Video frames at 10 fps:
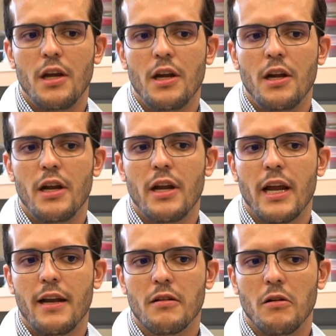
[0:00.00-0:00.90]
Here you
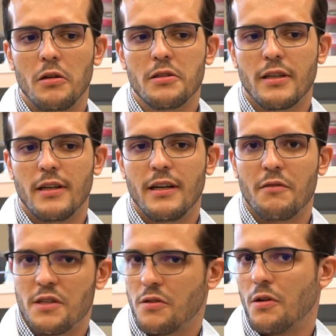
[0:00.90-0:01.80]
get all the
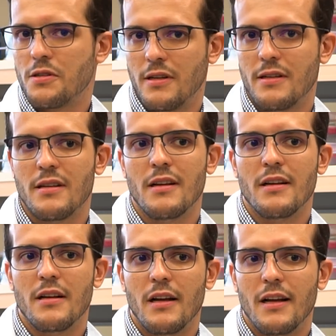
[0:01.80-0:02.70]
resources
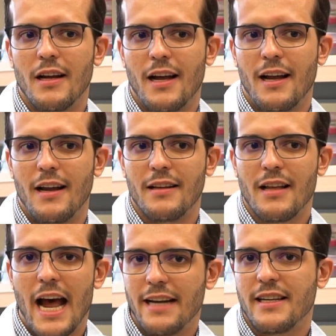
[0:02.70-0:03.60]
and
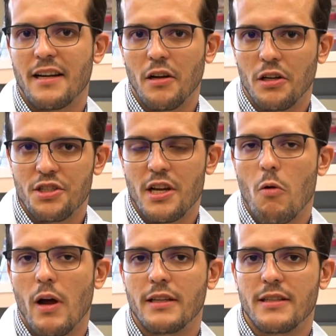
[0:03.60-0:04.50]
high technology
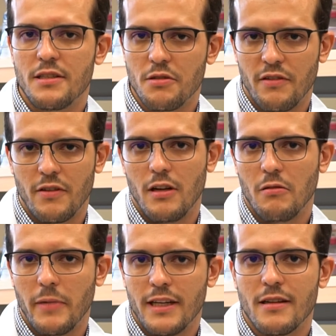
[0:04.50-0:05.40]
quality to
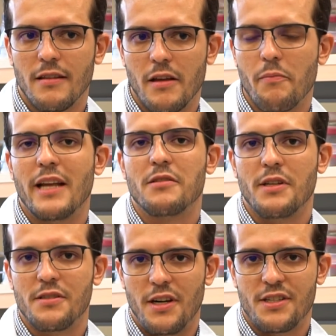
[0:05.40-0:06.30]
develop the best
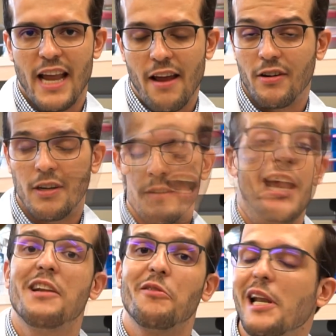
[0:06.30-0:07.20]
research ever.
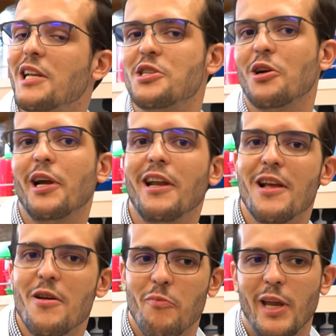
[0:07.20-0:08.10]
I really enjoy
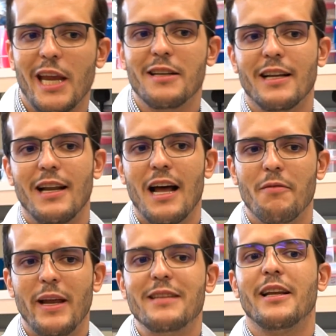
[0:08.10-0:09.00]
being in the
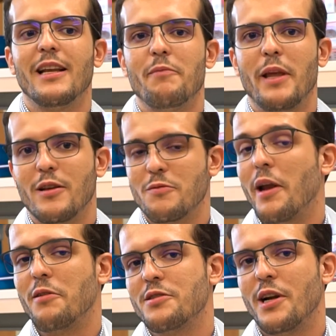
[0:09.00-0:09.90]
lab basically because my
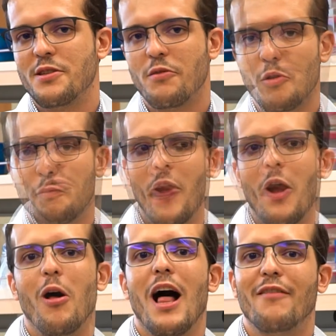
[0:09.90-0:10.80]
research group, we
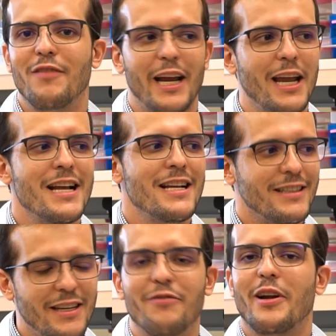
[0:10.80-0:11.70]
all have like
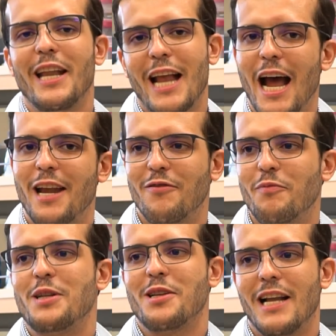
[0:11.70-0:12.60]
different kind of
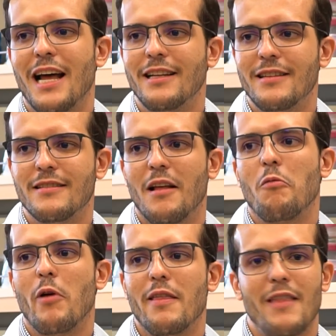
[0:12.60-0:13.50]
personalities
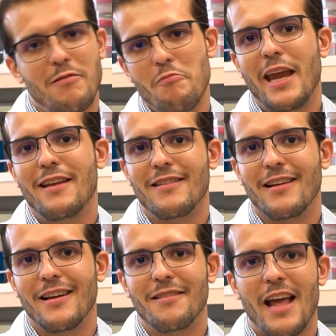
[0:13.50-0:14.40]
that make
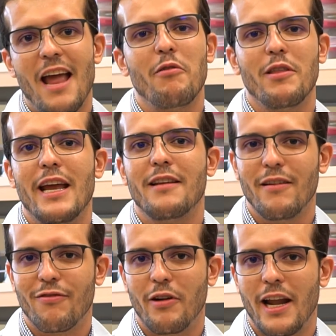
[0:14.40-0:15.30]
the everyday
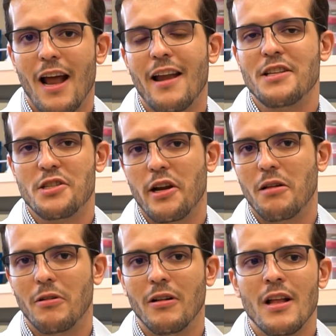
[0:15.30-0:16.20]
different and
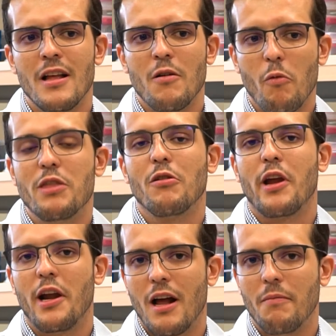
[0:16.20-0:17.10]
enjoyable. We do
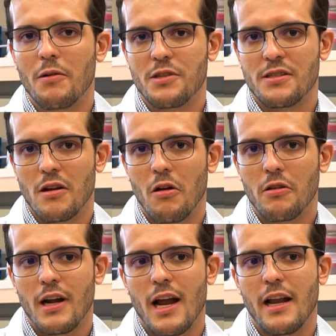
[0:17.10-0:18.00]
care about each
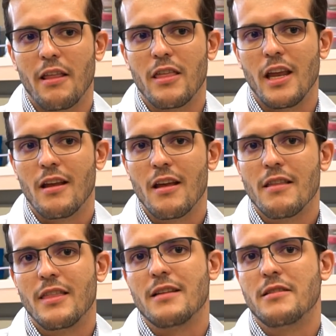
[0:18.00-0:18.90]
other, and I think
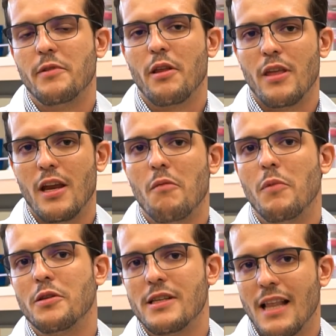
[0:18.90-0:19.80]
that's the best thing
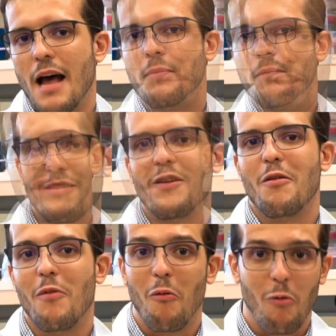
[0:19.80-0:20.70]
about this lab. It's not
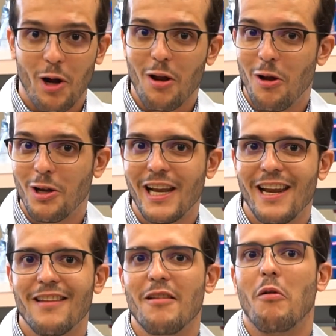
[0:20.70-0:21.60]
about work only,
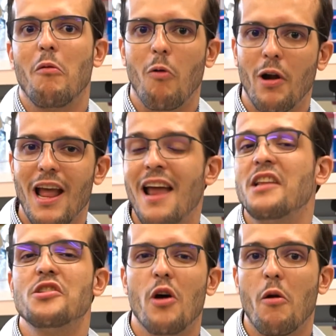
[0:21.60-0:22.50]
it's about work and
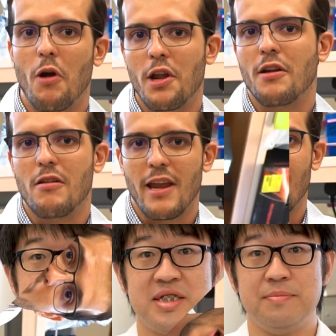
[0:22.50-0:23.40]
enjoy what you're doing.
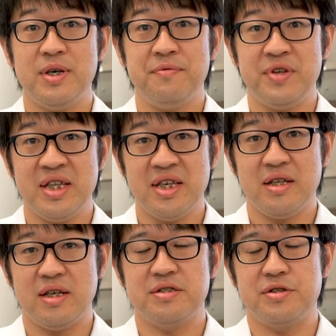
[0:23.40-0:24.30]

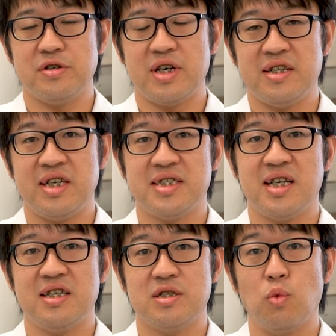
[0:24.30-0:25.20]
CVMD
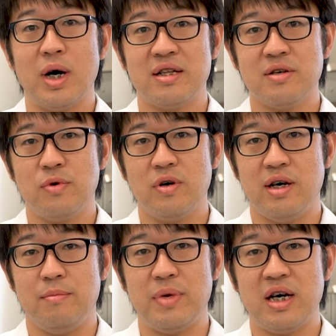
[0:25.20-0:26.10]
Duke-NUS has a wonderful
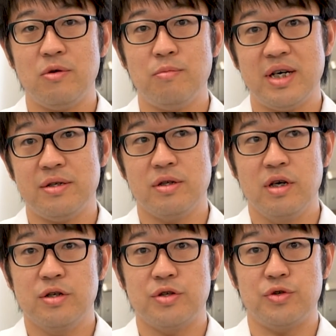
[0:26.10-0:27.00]
environment
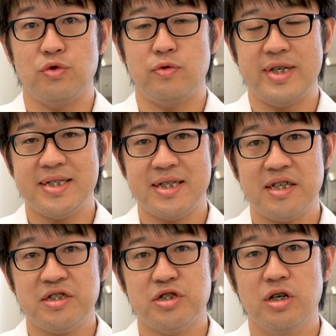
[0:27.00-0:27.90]
to do
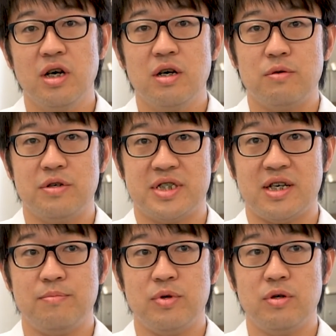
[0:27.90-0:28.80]
research. For
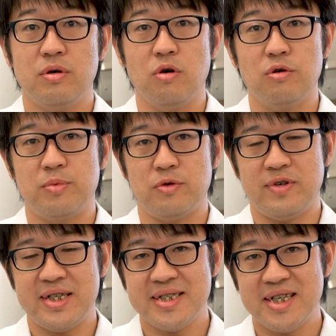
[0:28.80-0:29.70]
example, all
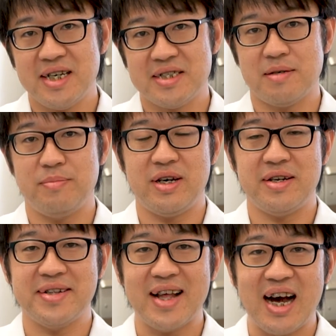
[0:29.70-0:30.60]
professors are
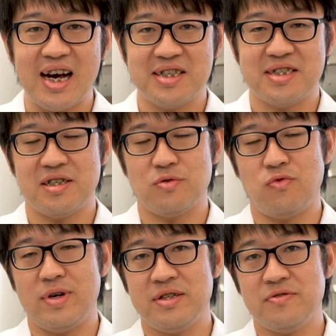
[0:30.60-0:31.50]
very nice and
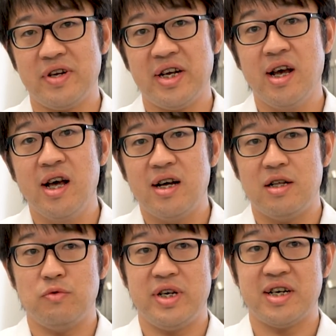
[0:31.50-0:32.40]
friendly,
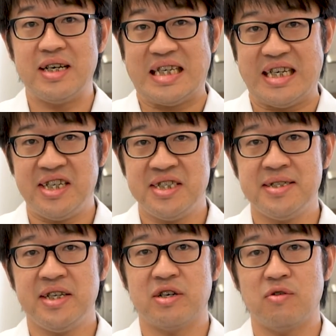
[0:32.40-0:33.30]
and we can
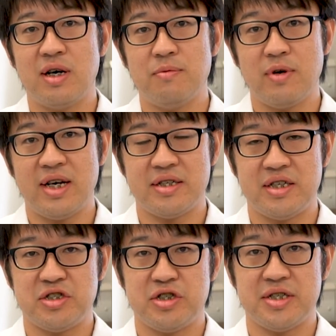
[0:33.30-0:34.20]
easily collaborate
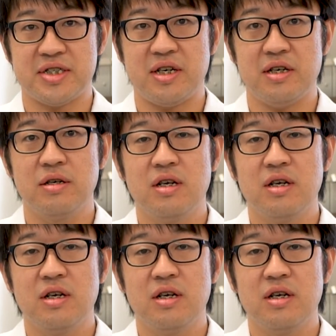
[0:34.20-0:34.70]
each other.